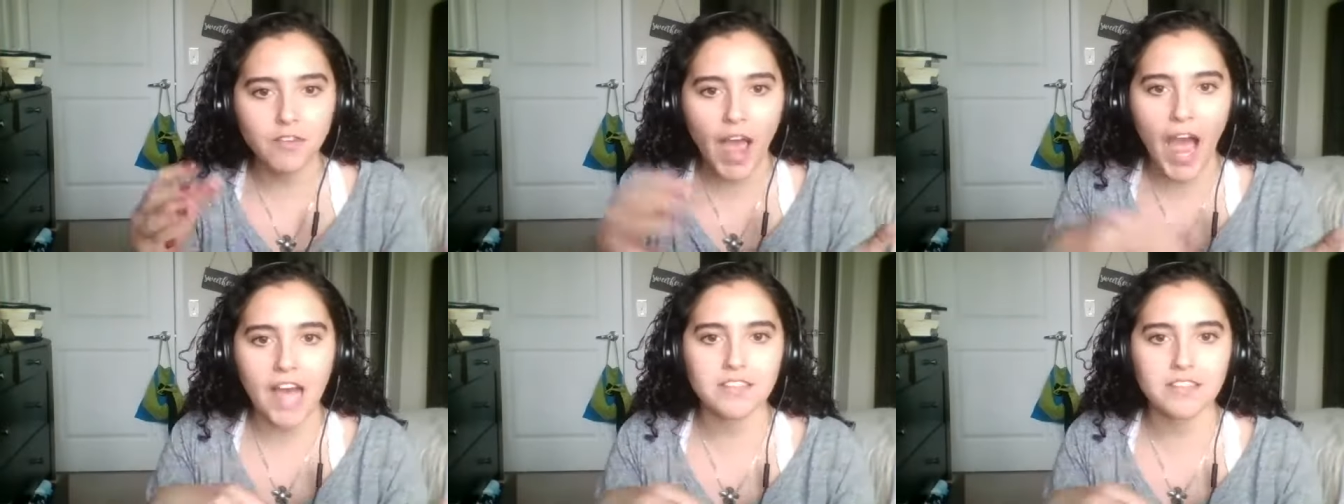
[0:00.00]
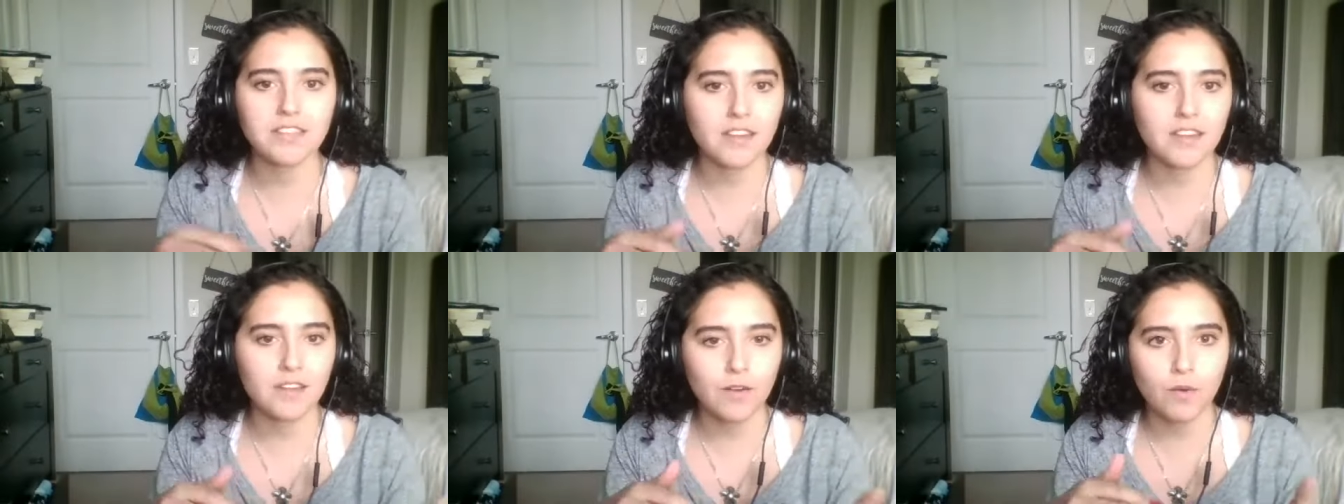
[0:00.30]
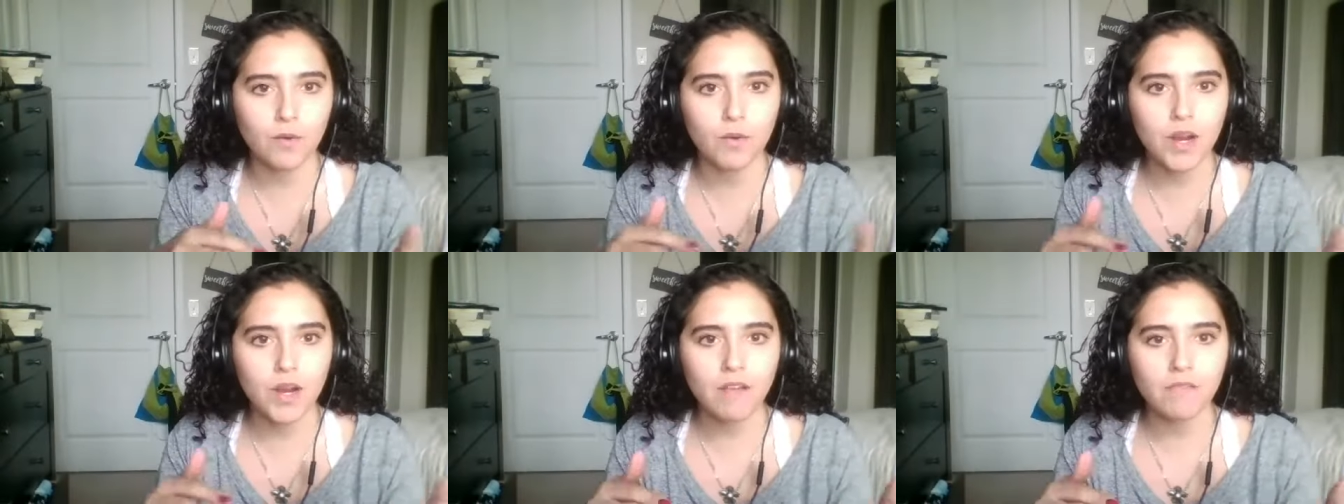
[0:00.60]
acid
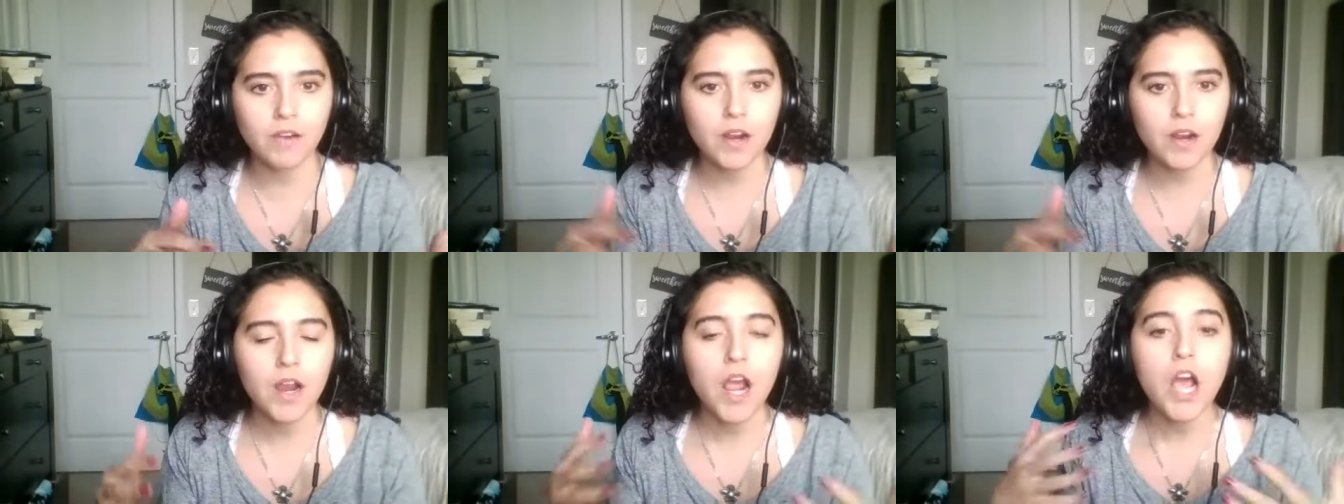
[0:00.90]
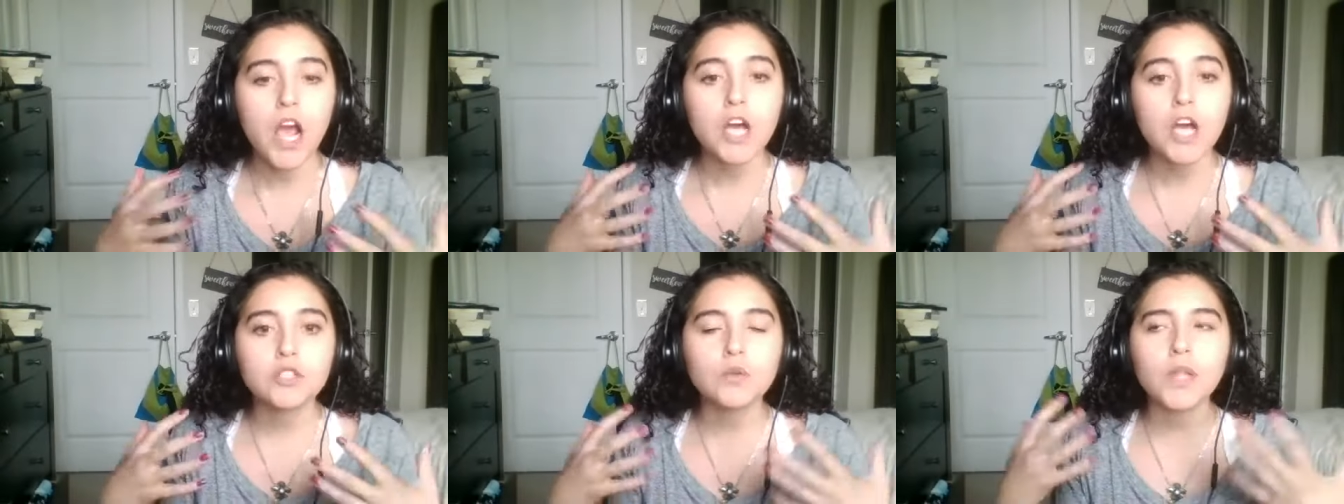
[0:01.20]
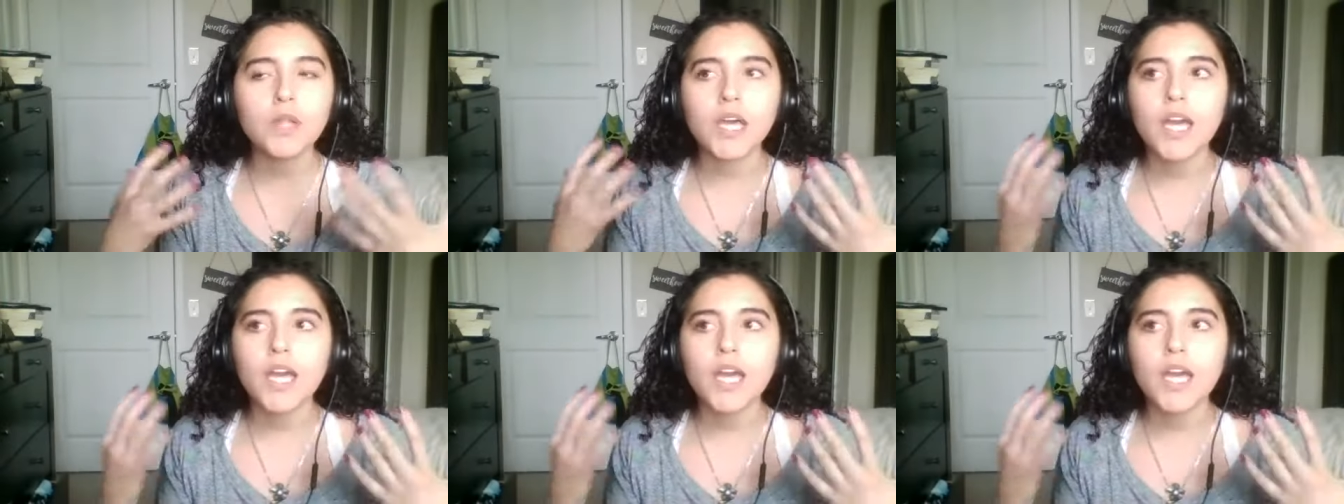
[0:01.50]
or whatever mm-hmm. so like